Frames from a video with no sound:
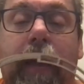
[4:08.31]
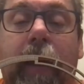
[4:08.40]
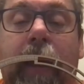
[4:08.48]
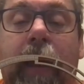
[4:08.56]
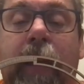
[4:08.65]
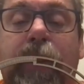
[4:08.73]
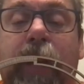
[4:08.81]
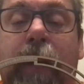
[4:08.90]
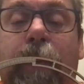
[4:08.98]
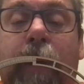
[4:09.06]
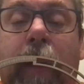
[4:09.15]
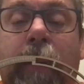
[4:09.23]
And as you
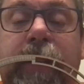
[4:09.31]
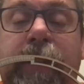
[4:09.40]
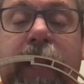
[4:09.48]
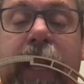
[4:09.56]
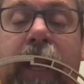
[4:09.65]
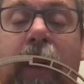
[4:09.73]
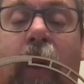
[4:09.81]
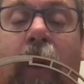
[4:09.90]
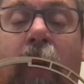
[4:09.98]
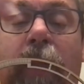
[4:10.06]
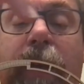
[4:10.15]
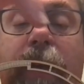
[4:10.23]
can probably see,
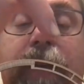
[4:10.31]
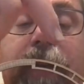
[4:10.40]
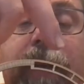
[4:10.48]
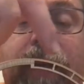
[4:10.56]
all the